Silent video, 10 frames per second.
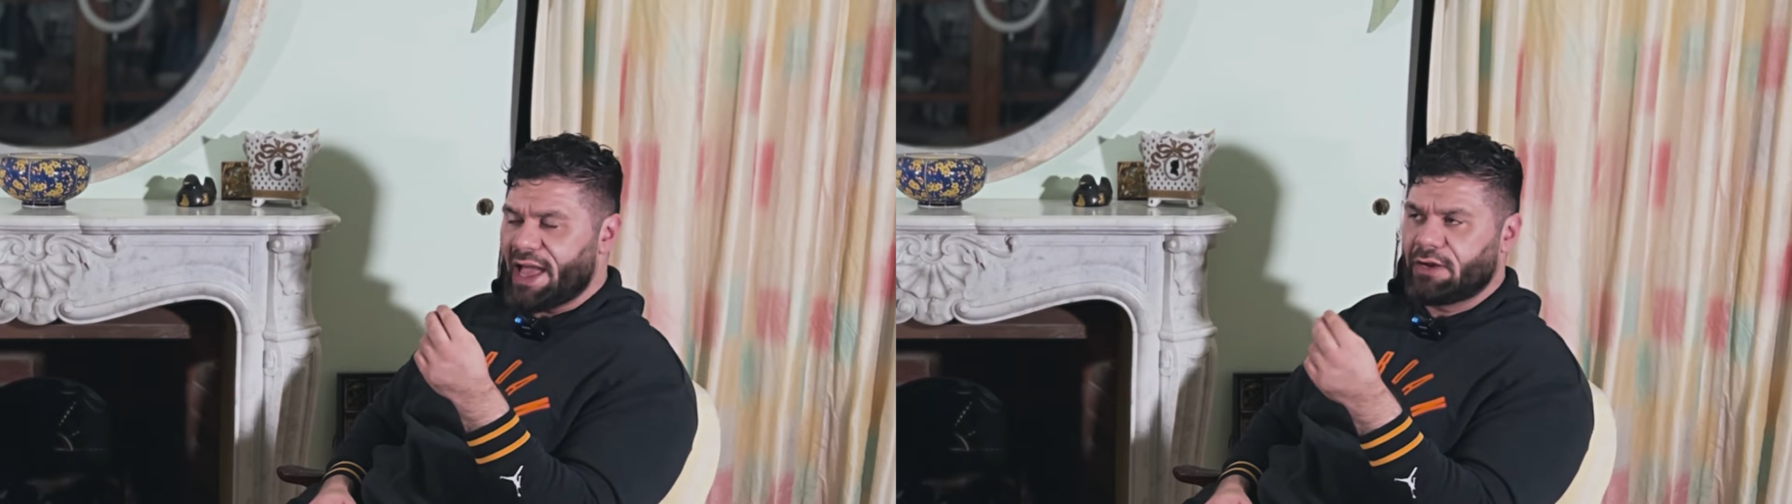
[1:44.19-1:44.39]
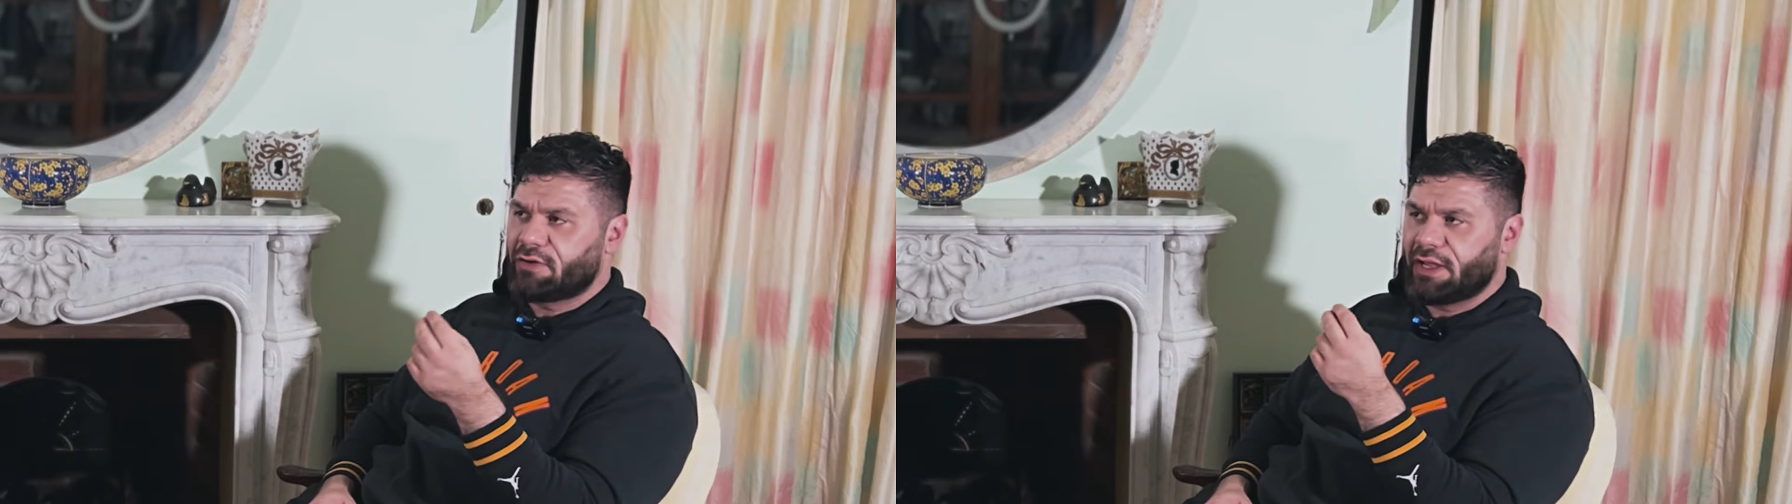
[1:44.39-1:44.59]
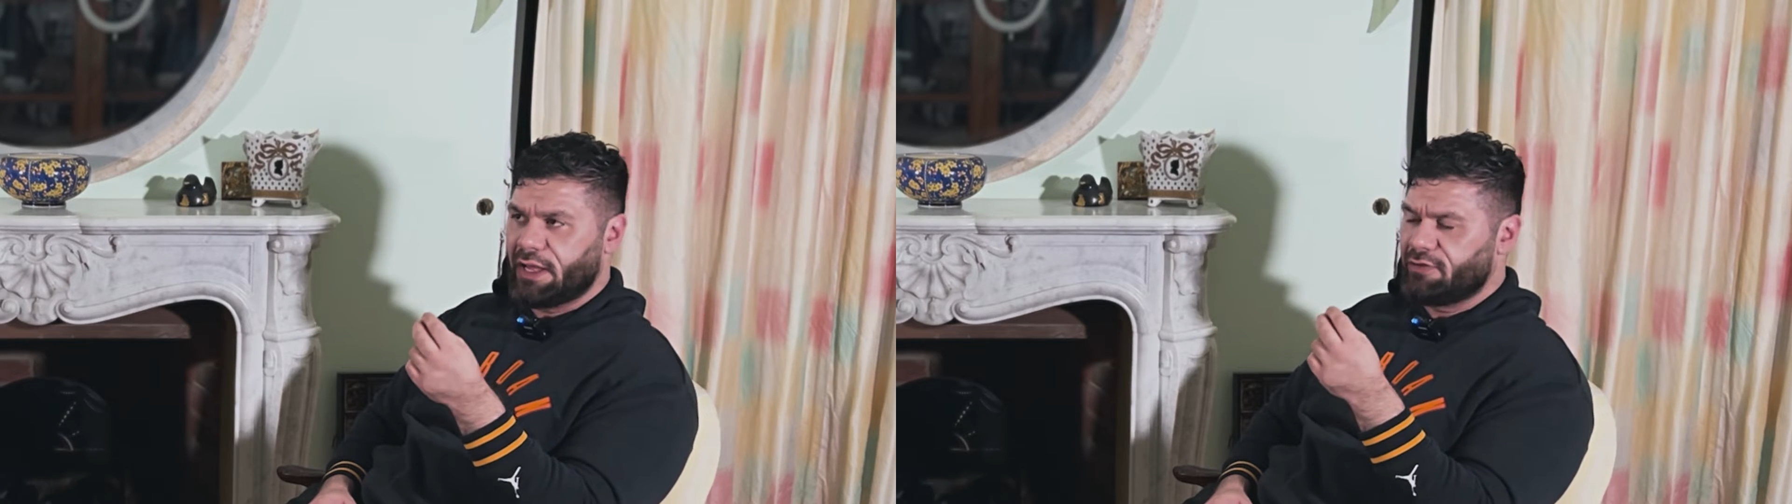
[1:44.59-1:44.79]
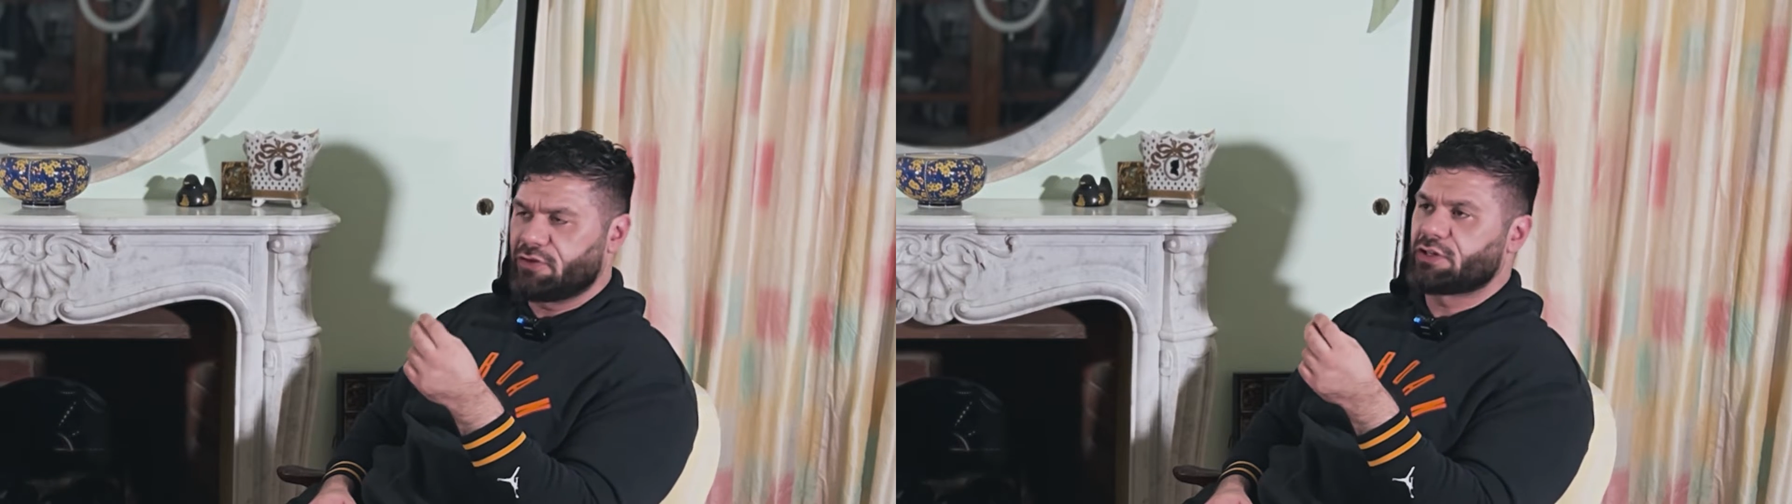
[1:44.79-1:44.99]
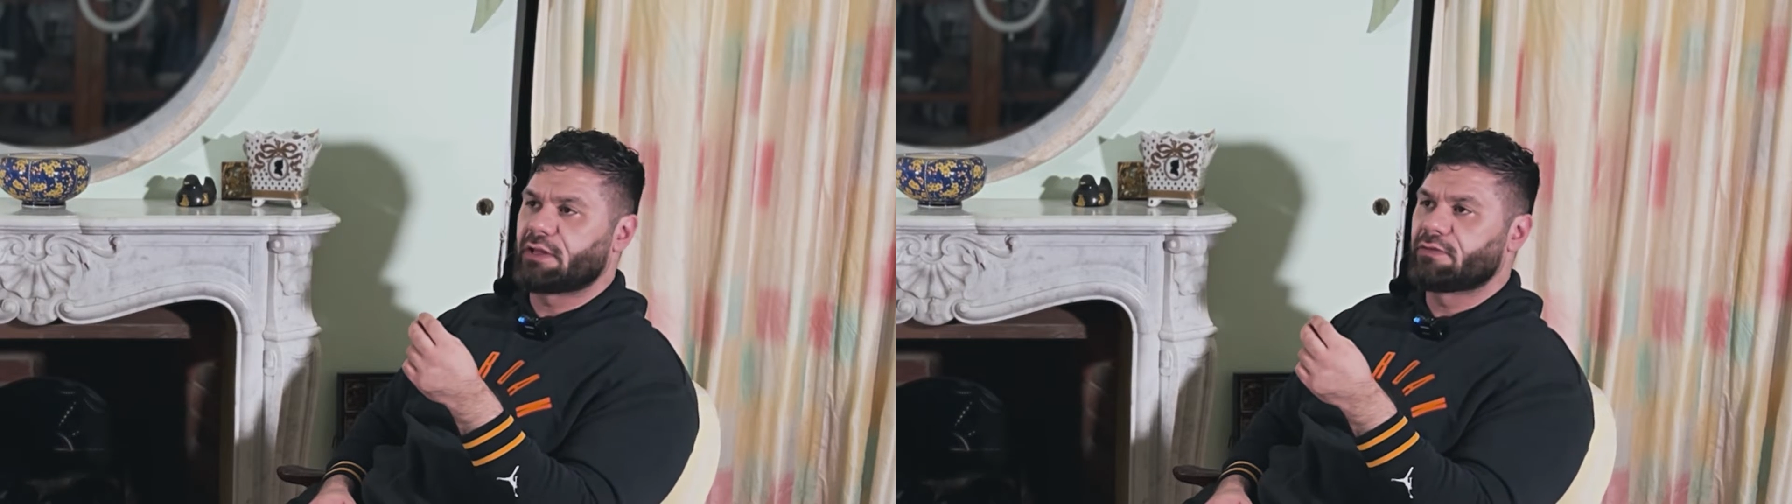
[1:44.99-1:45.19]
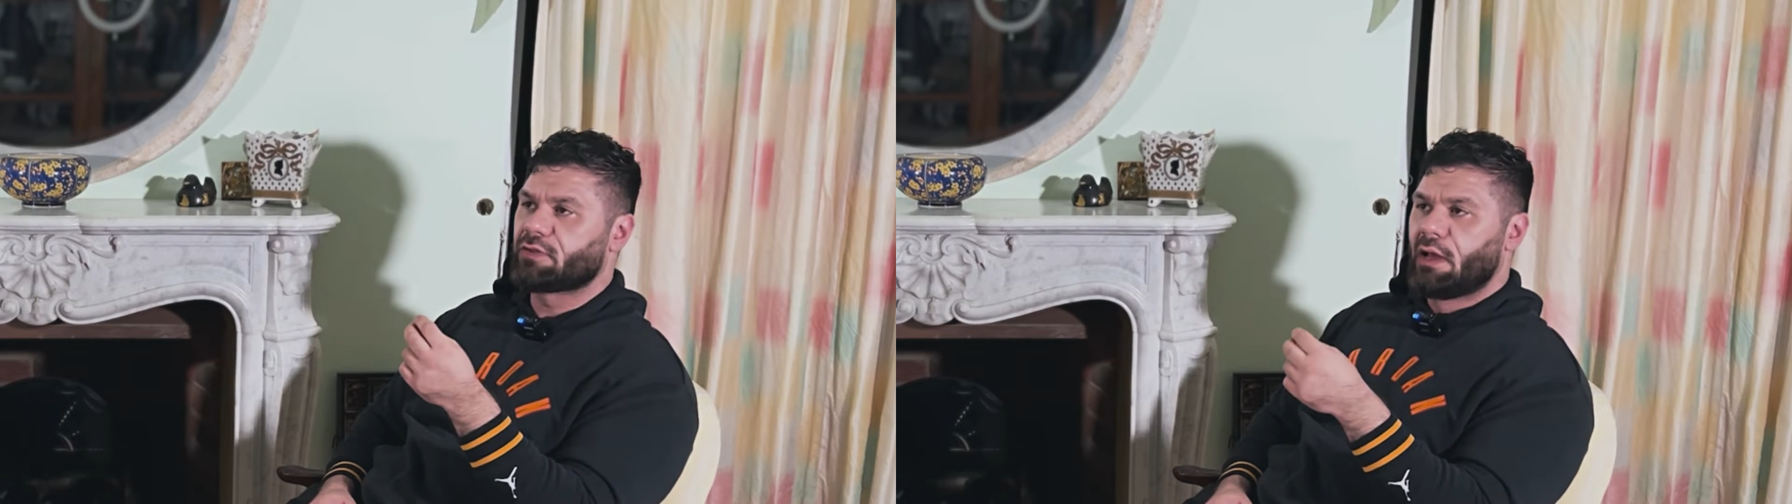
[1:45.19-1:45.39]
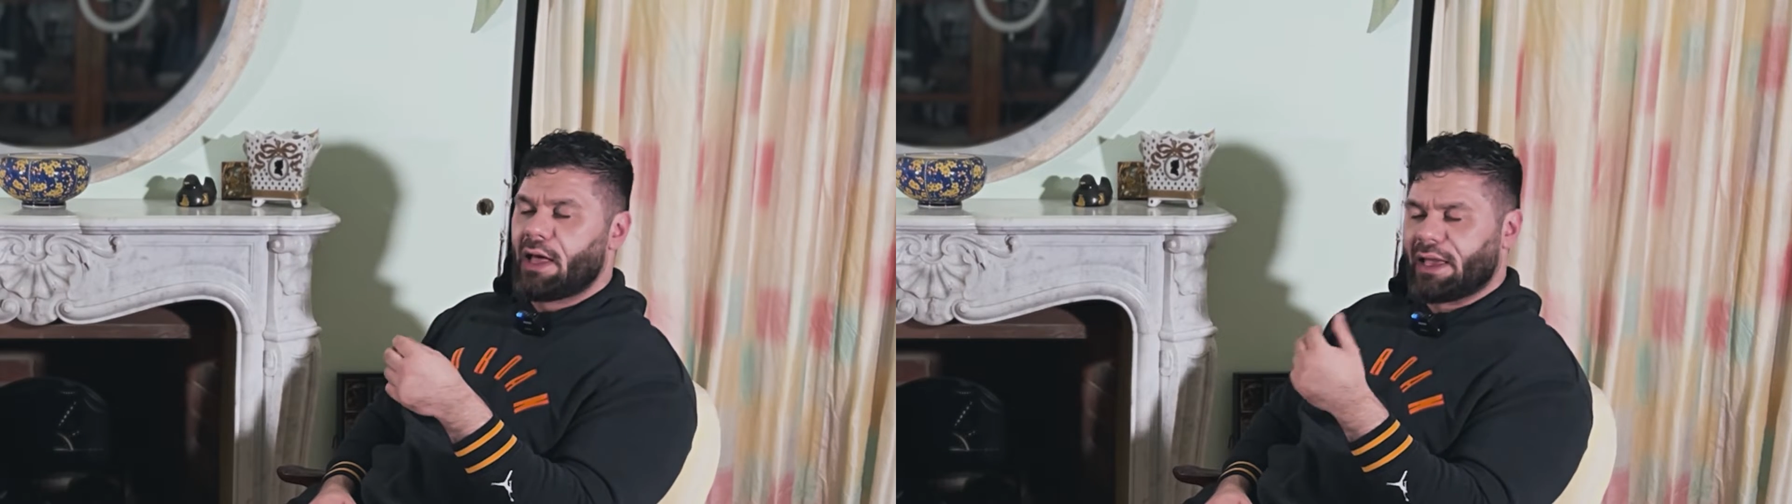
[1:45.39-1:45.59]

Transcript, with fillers: anti estrogens,